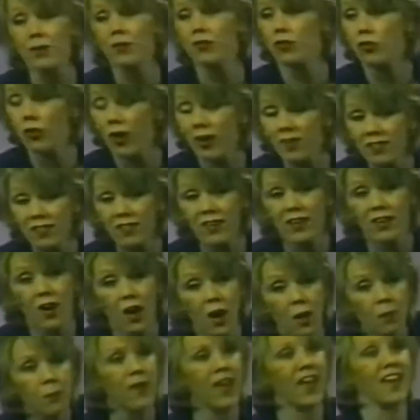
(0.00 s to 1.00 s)
be dressing
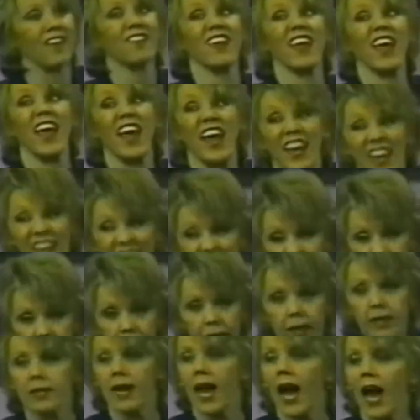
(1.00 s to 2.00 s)
up as
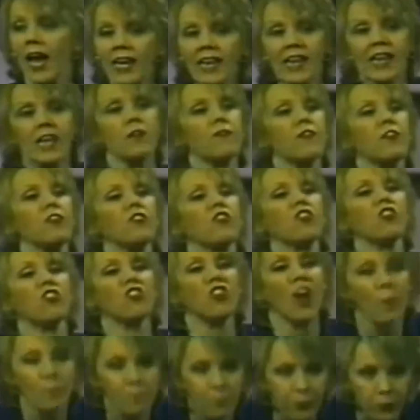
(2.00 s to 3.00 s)
anything, not even
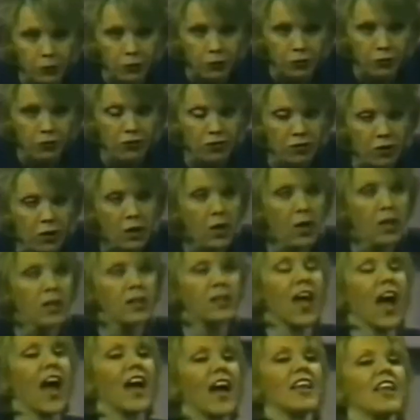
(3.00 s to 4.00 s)
shepherds,
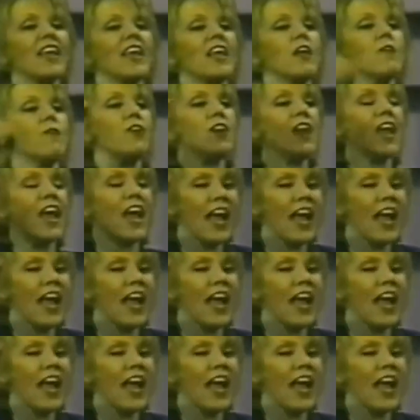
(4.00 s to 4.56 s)
not even